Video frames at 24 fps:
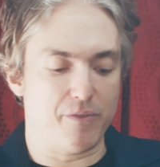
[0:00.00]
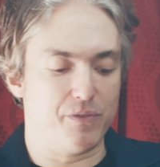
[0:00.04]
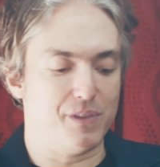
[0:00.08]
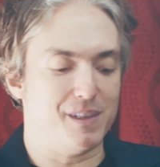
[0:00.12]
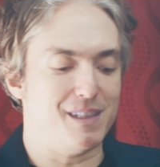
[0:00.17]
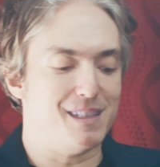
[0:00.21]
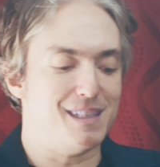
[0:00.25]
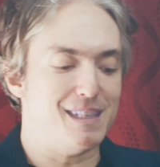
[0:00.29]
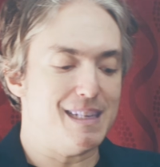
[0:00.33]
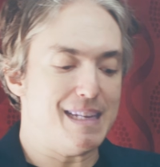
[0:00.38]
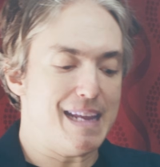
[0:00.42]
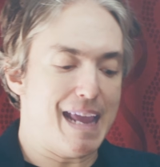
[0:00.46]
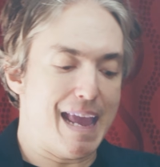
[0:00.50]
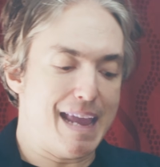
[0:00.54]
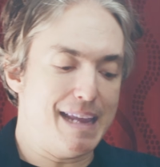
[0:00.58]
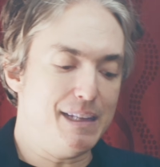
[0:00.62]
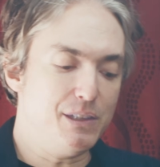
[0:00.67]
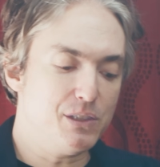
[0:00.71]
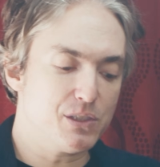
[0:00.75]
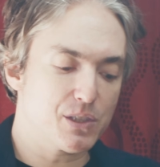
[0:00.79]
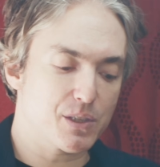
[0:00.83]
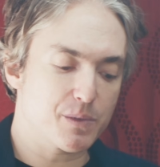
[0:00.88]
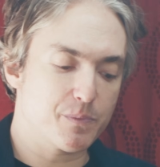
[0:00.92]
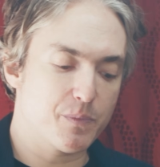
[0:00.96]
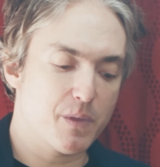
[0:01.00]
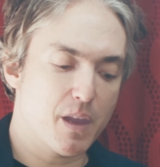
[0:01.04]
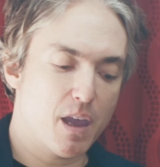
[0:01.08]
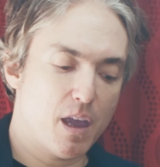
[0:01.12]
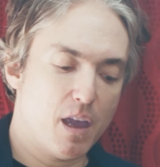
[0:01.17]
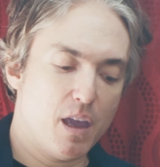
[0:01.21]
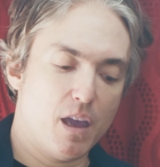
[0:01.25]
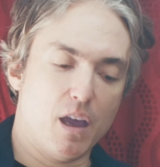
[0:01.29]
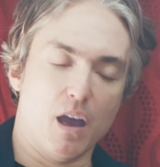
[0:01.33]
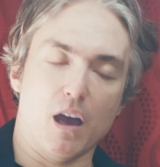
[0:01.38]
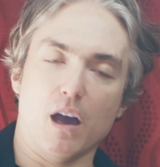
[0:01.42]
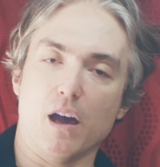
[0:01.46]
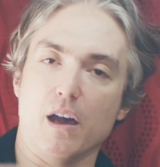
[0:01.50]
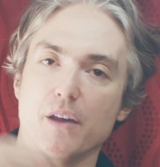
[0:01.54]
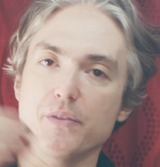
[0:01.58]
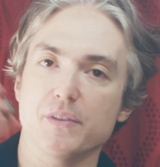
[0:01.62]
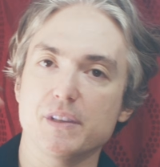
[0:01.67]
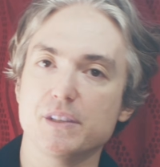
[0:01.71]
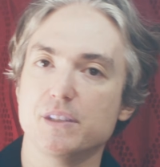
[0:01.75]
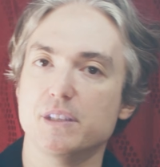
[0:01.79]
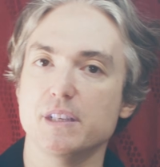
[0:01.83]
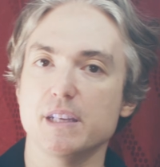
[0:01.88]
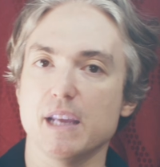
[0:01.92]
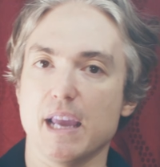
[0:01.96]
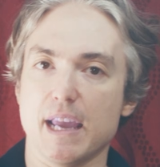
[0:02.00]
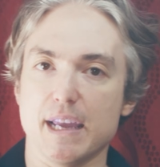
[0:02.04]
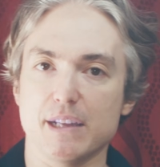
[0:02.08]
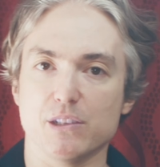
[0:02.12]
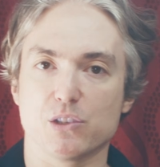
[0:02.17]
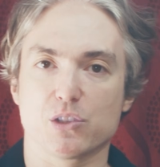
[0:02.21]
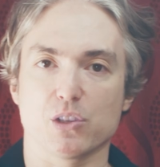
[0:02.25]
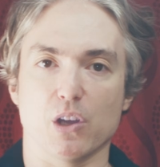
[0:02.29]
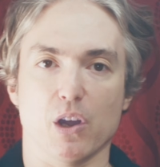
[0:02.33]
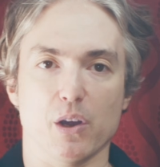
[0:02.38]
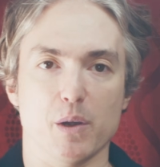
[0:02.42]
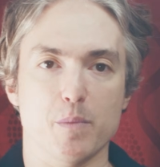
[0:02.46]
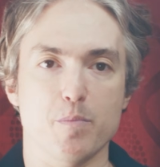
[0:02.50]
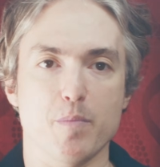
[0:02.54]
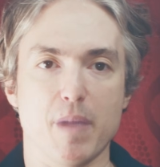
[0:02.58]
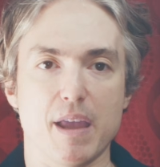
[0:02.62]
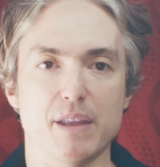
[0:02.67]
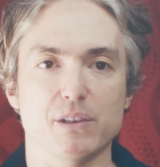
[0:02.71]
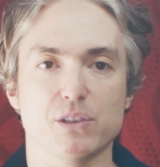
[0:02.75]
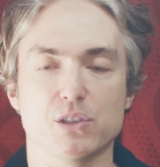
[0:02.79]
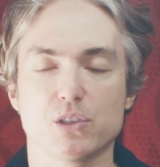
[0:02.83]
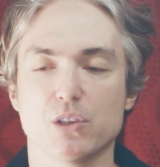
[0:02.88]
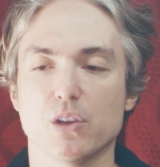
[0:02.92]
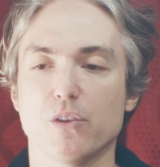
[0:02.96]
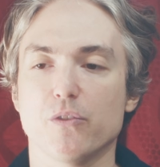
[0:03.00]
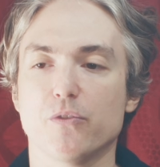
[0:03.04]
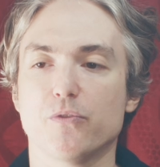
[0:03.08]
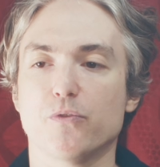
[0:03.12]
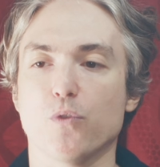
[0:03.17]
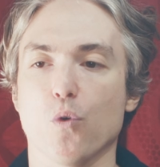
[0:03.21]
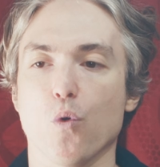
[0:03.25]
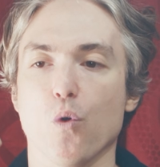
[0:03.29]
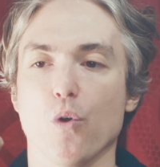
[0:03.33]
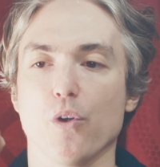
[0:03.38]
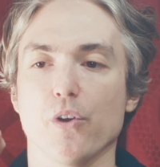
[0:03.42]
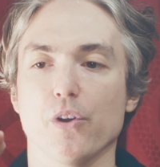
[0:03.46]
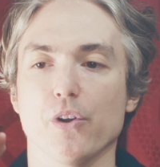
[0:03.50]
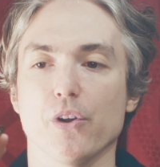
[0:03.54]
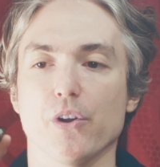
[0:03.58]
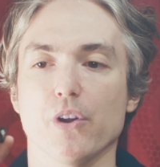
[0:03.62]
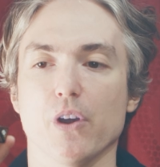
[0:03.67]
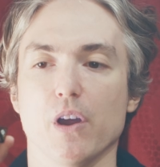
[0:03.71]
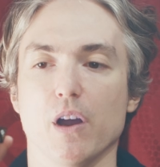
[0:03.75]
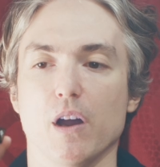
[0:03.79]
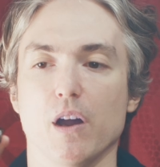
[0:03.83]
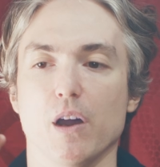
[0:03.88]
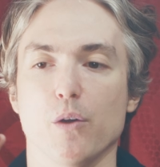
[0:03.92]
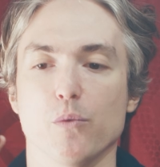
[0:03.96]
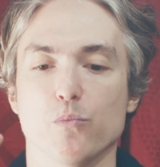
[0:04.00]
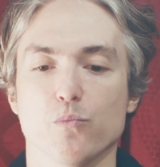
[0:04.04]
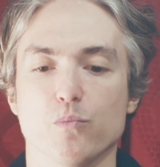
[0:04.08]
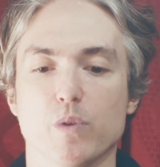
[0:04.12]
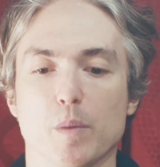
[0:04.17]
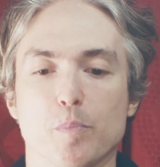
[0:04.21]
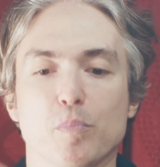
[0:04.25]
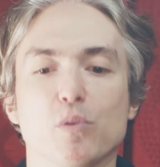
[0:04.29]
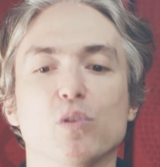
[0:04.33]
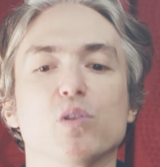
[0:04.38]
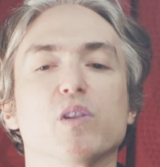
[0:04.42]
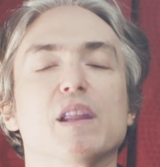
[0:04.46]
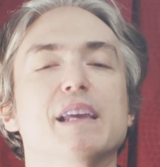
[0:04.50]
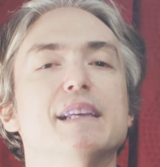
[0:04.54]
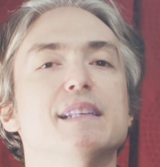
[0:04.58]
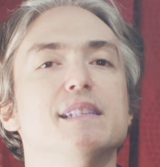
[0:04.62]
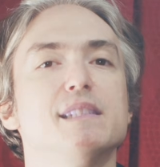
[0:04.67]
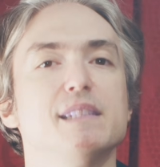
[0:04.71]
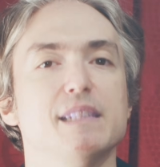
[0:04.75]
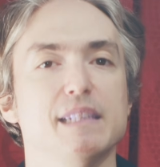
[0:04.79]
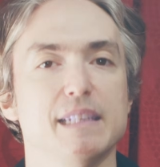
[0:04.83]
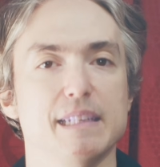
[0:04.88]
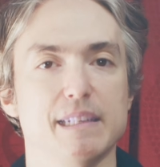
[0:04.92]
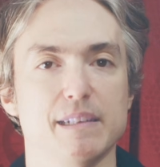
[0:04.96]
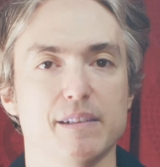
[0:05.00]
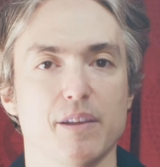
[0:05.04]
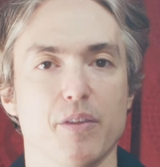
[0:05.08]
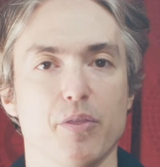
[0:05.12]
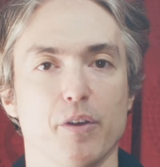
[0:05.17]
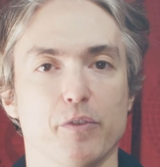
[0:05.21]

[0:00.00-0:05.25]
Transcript: the D8s. These D8s are meant for replacing the